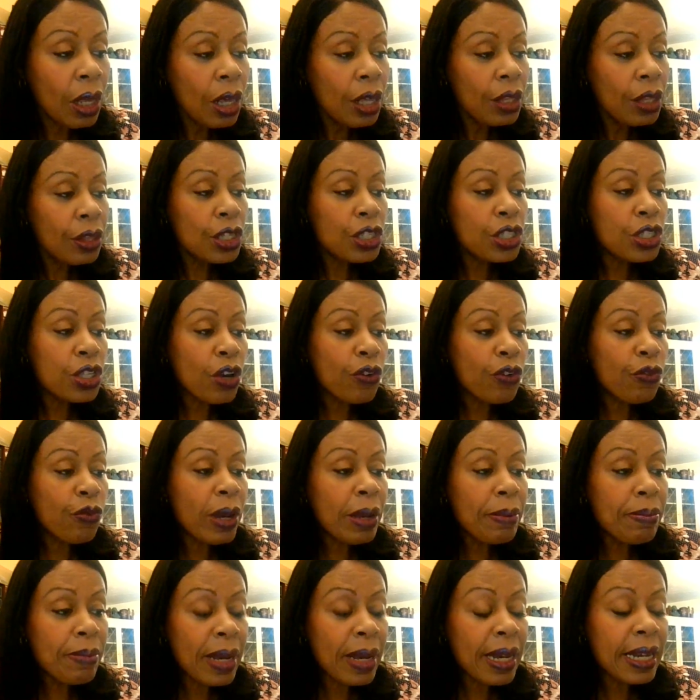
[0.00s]
The
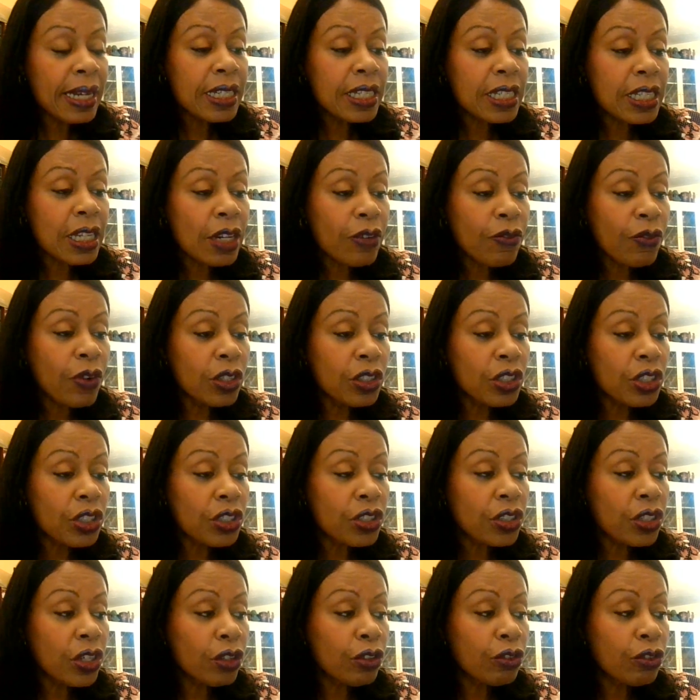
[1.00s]
software may disadvantage
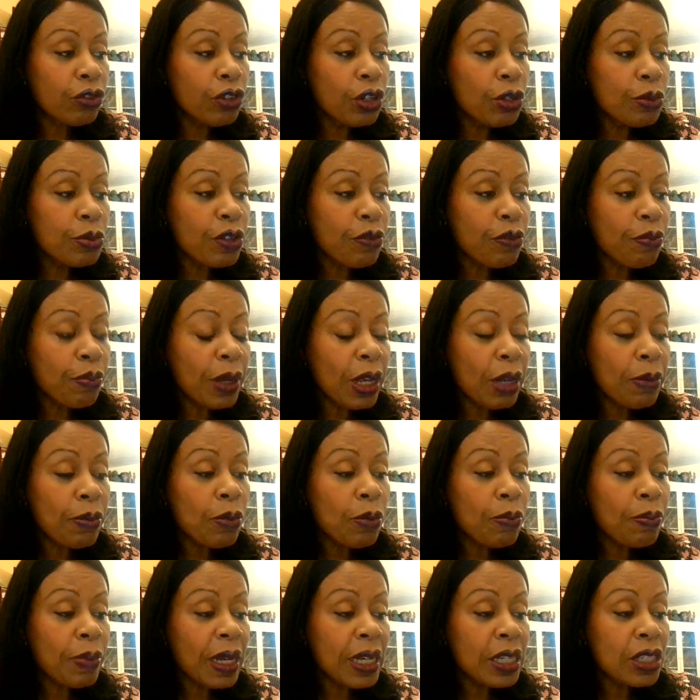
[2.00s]
certain groups of people
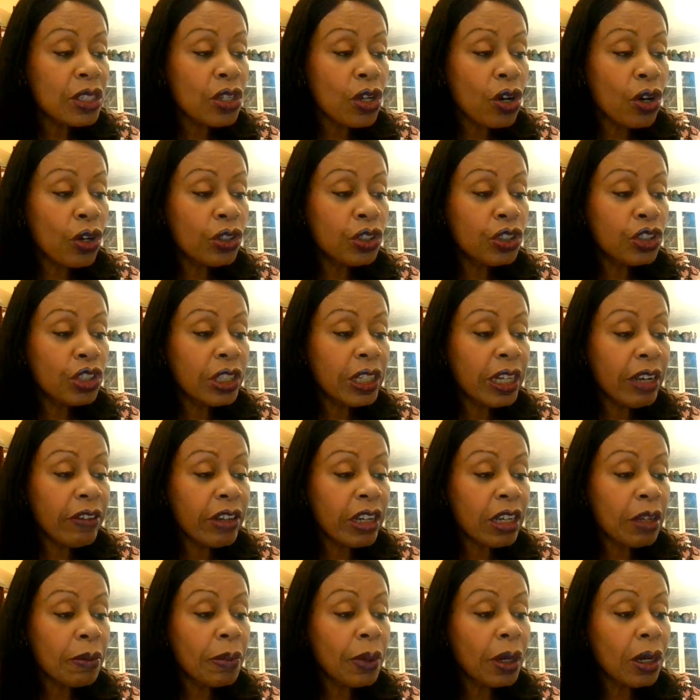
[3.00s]
based on
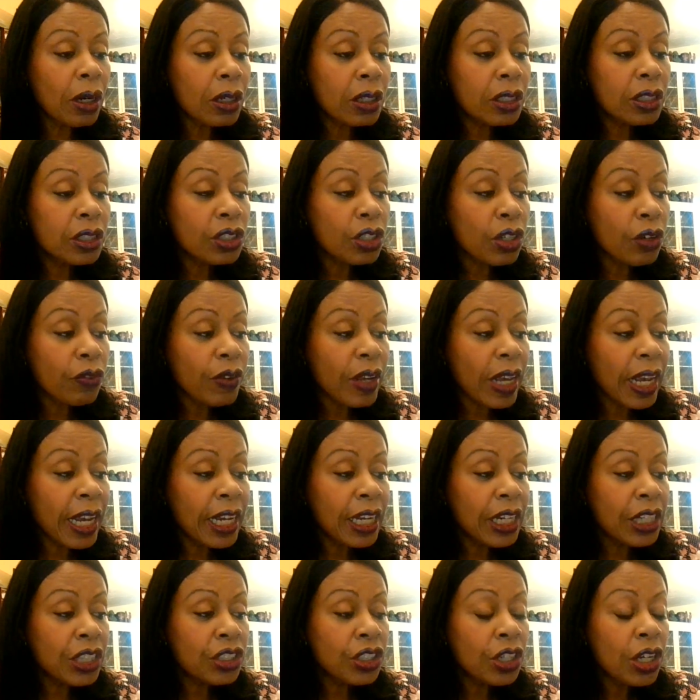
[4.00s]
generic markers of
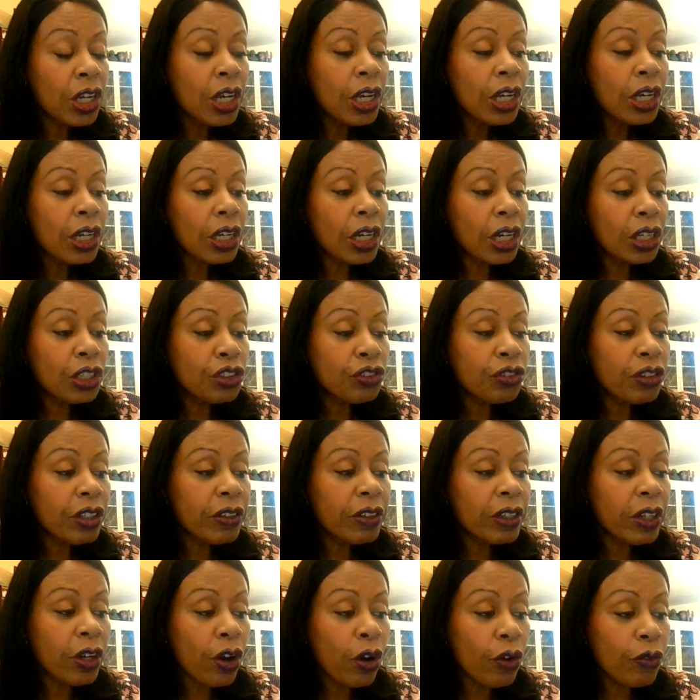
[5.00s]
age, country
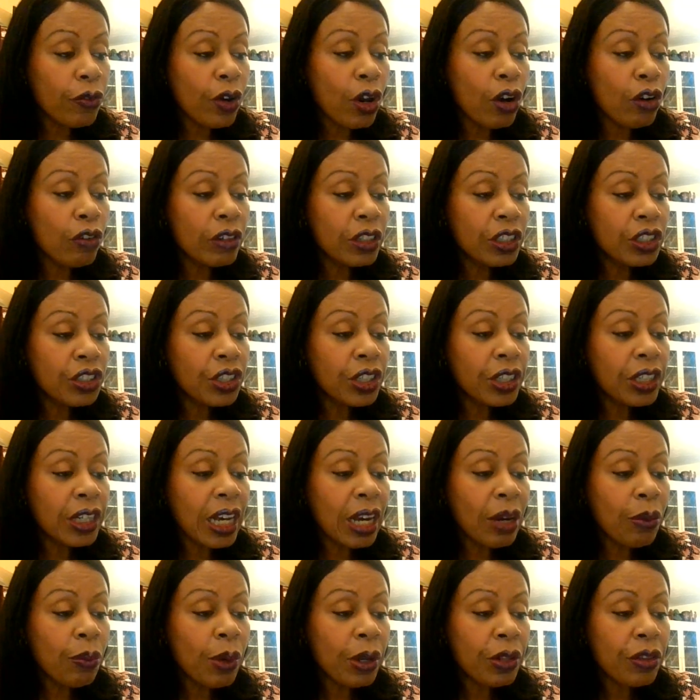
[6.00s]
of origin,
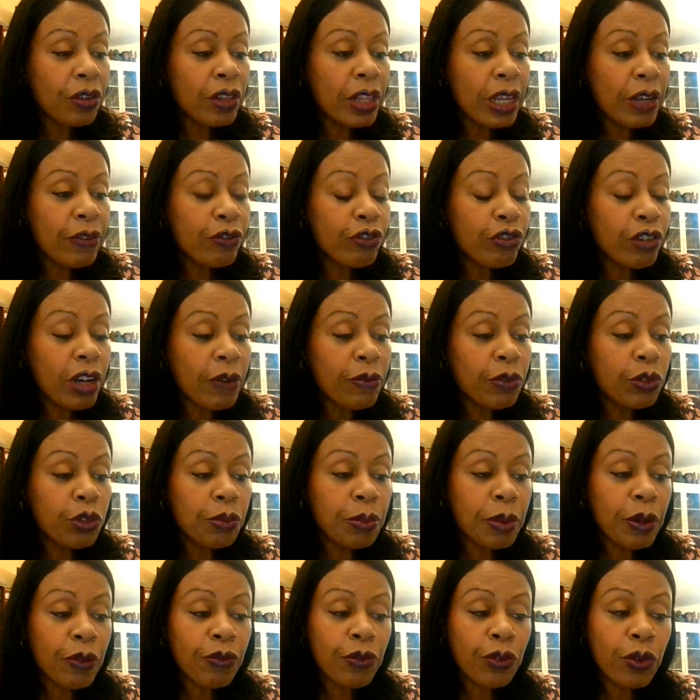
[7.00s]
and whether they've travelled
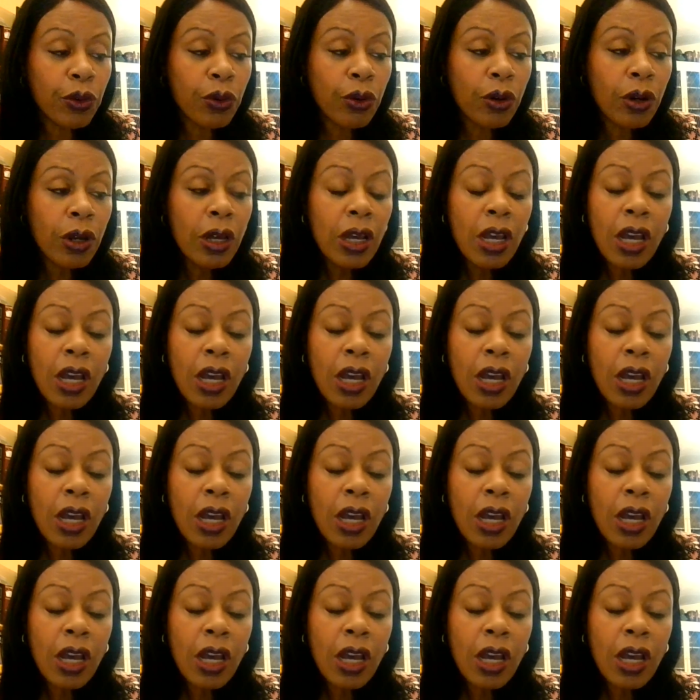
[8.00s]
before.